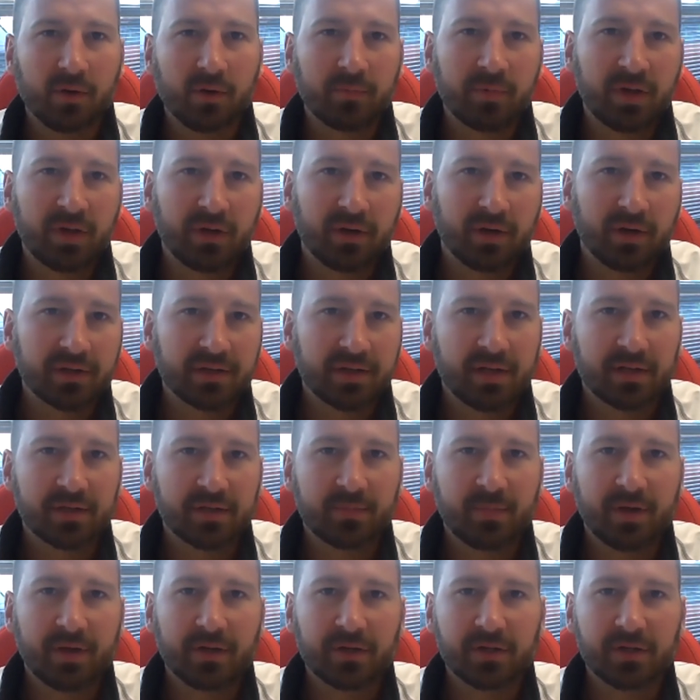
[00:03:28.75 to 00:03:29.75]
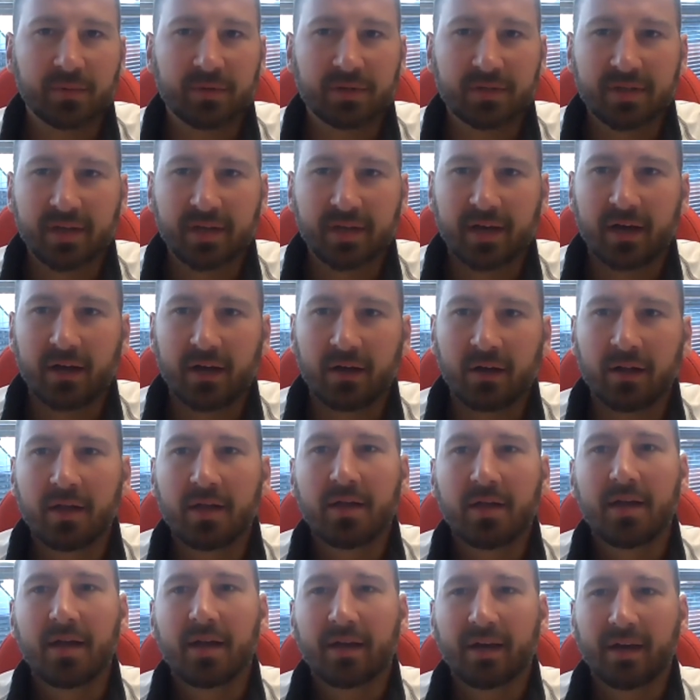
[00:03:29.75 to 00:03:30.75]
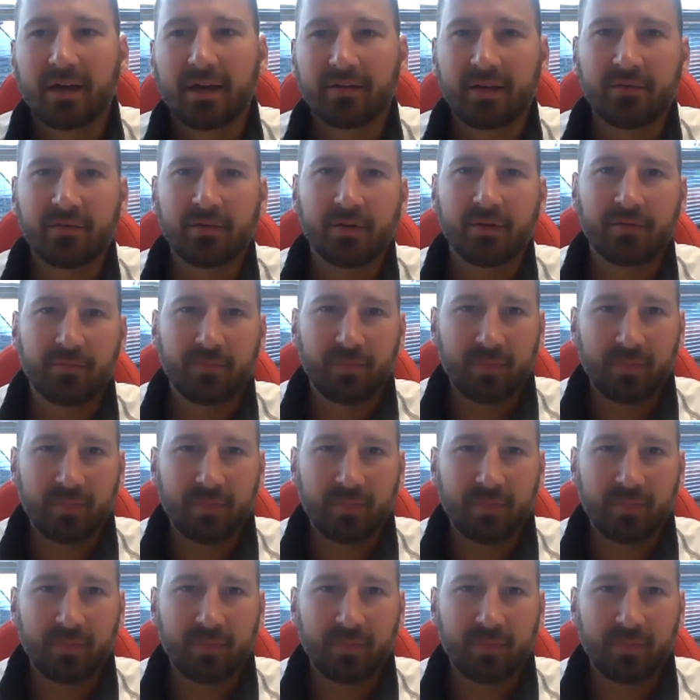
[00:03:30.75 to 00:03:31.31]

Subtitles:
I'm curious, has Benjamin Tal kind of given